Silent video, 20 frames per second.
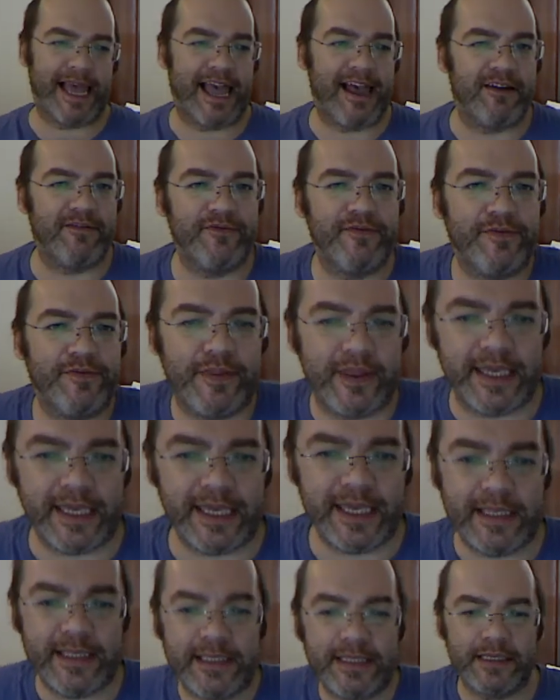have
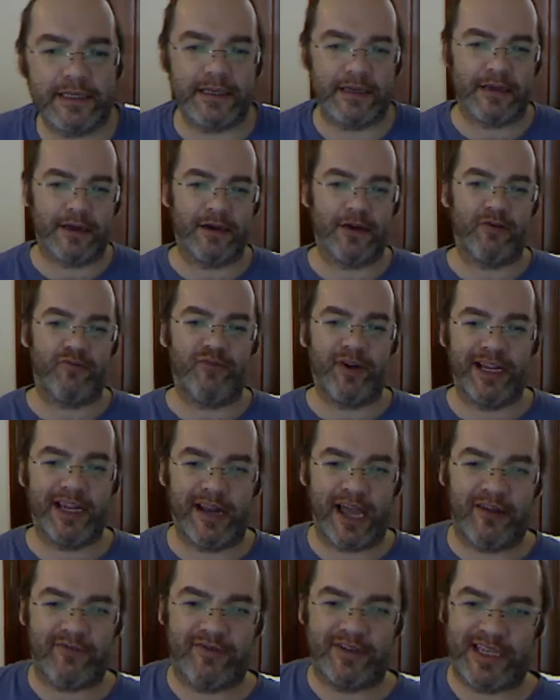these
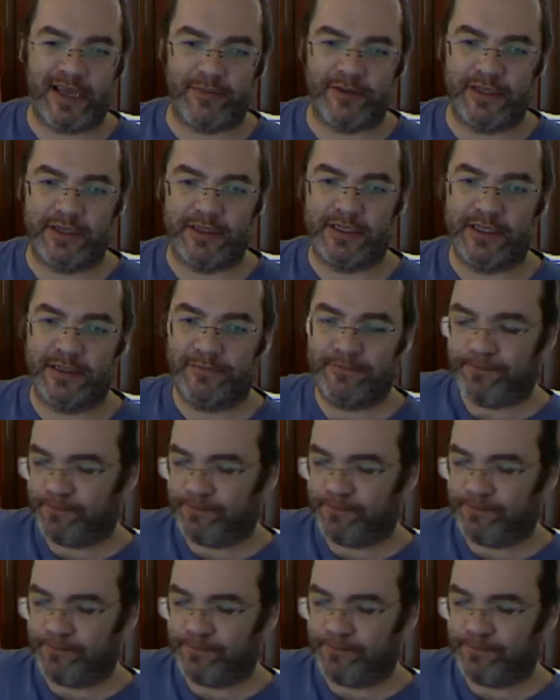rig-like receptors.